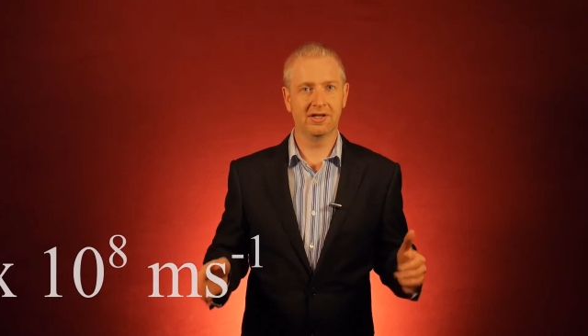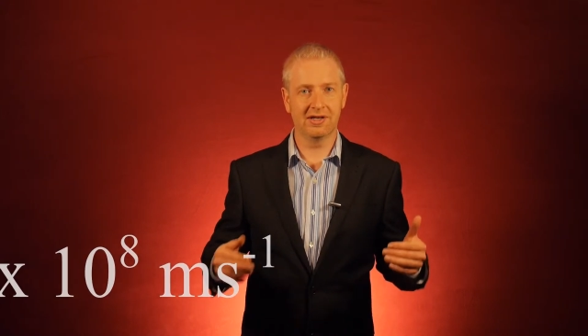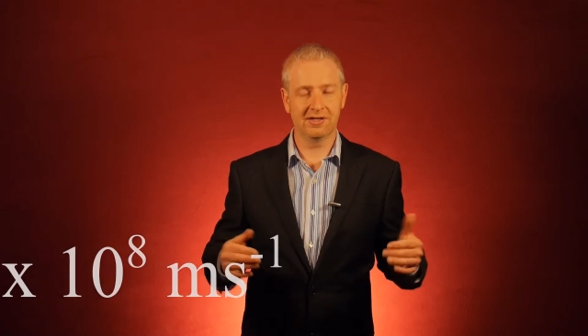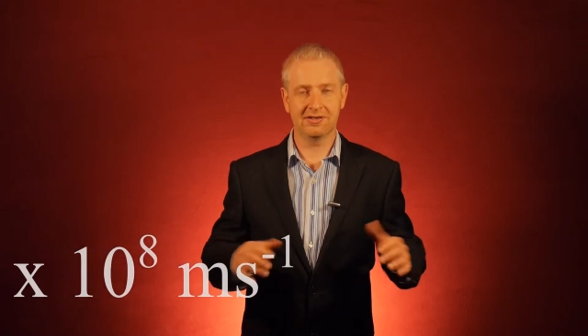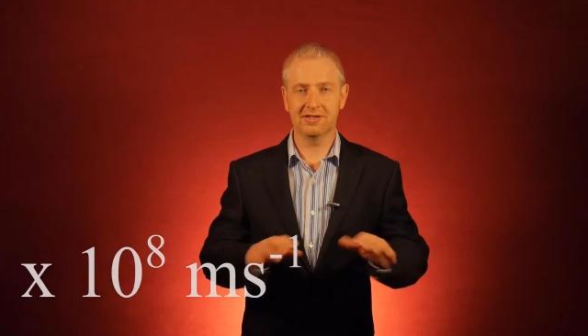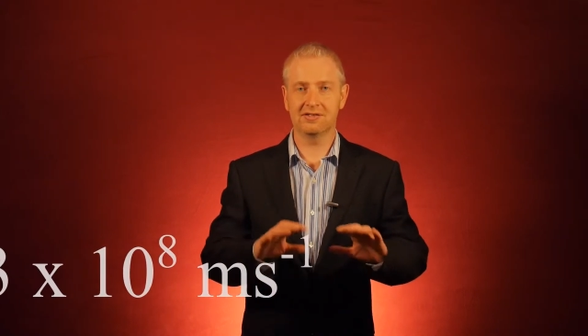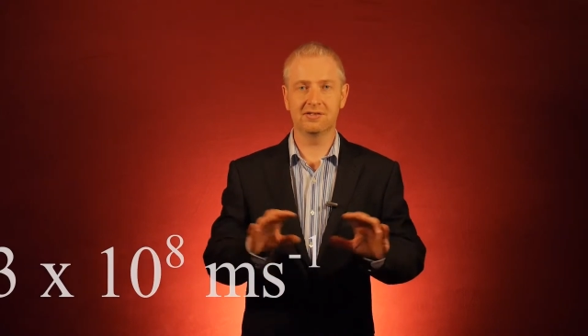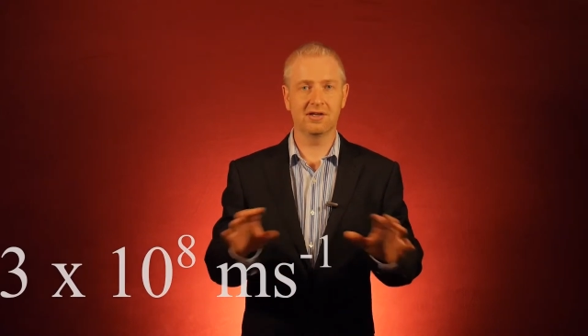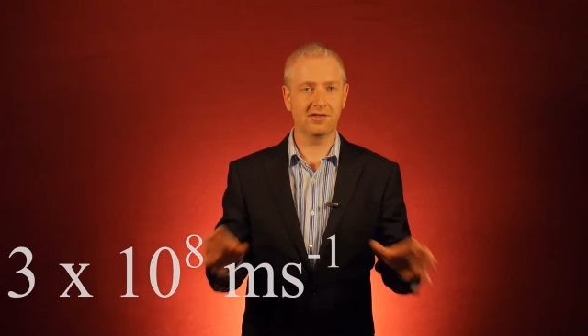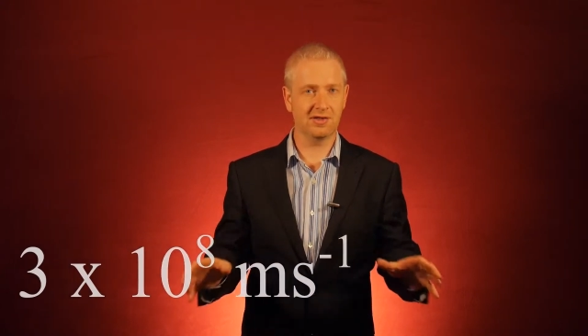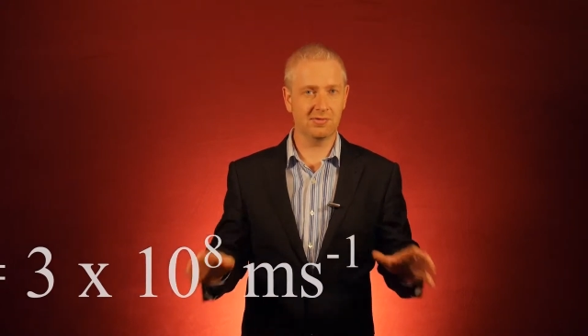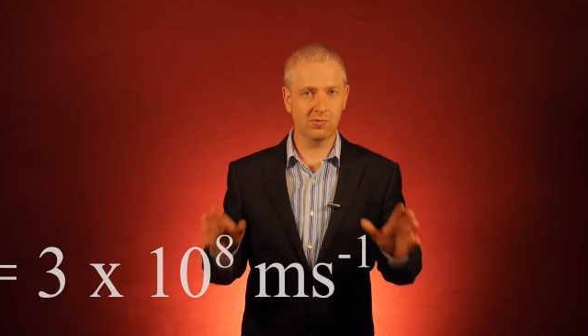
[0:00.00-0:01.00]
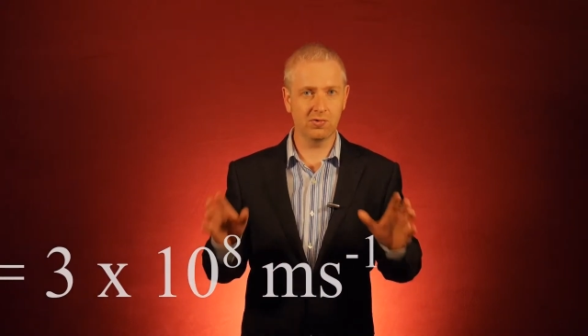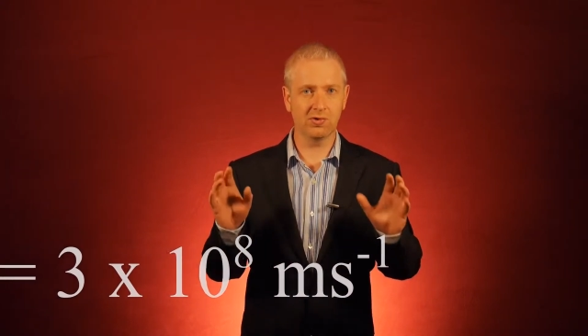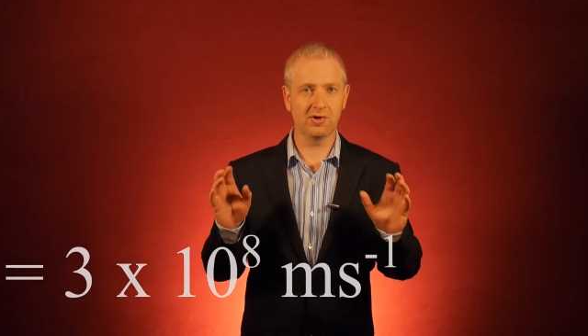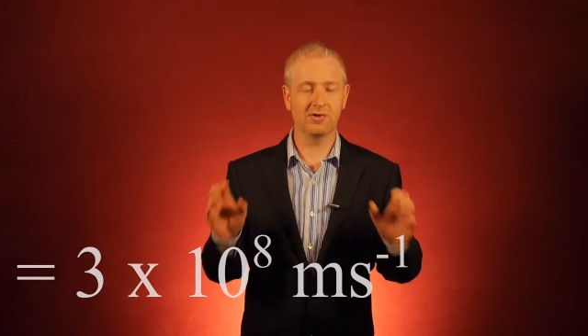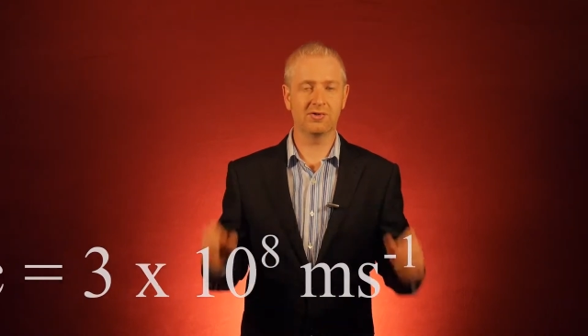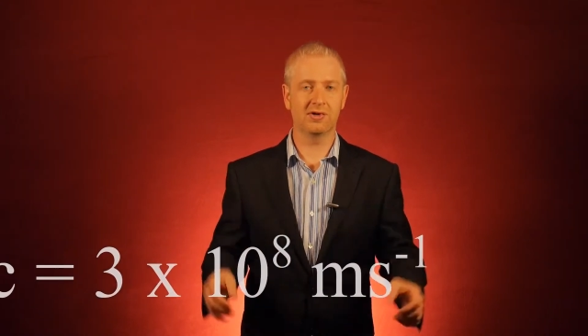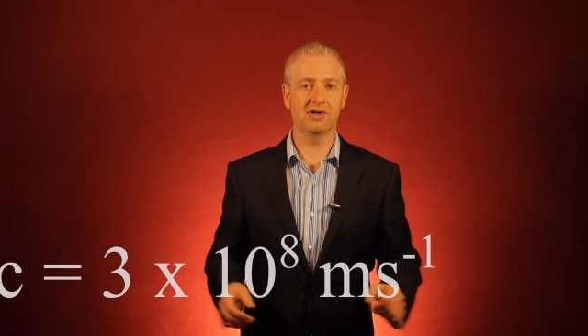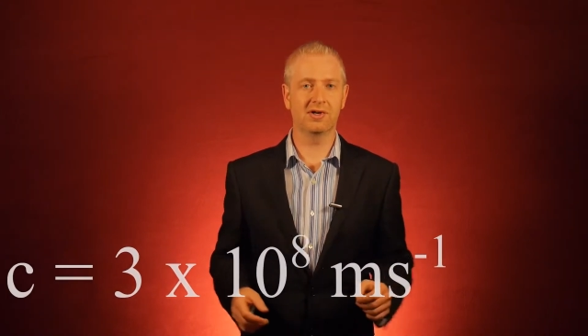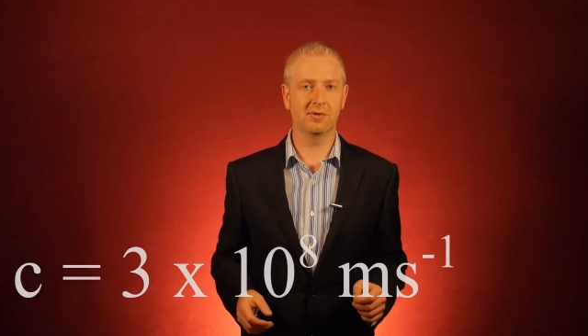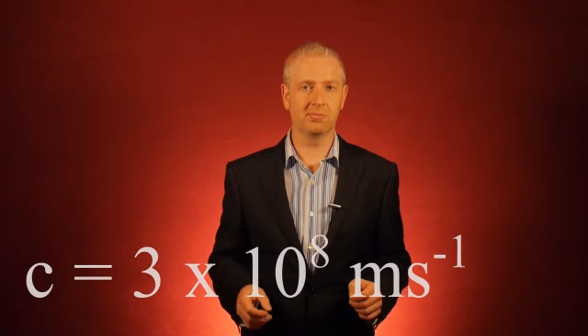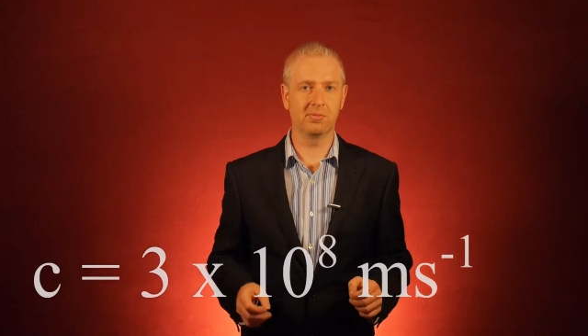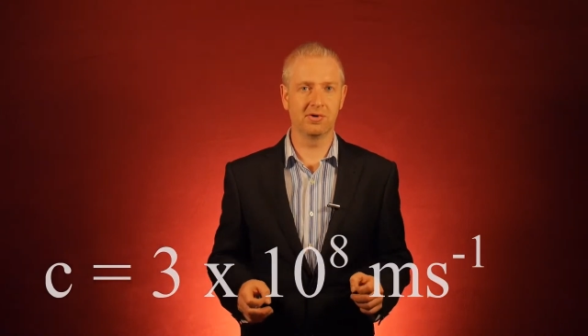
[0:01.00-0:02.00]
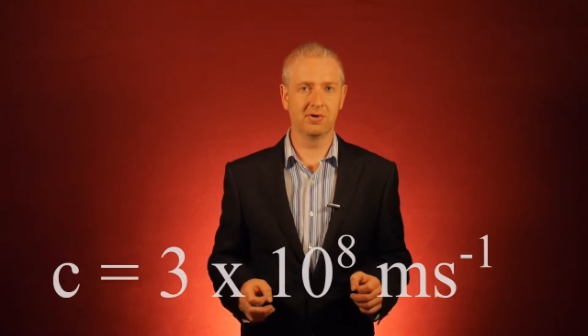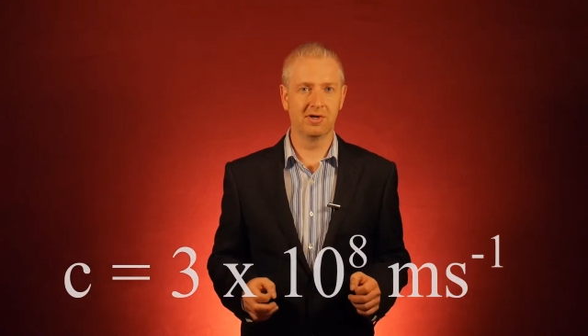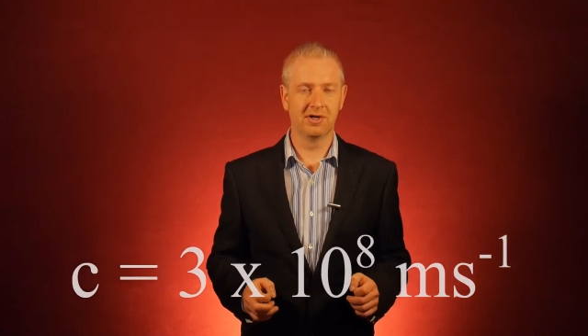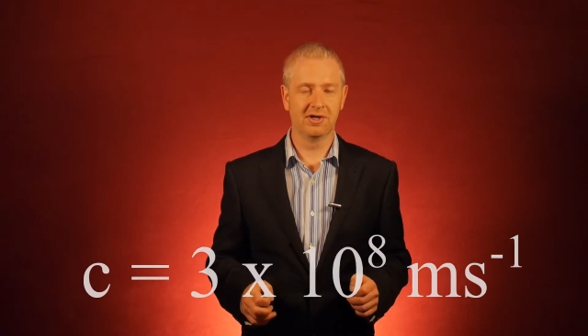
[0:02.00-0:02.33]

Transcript: In this case, nothing more than a number.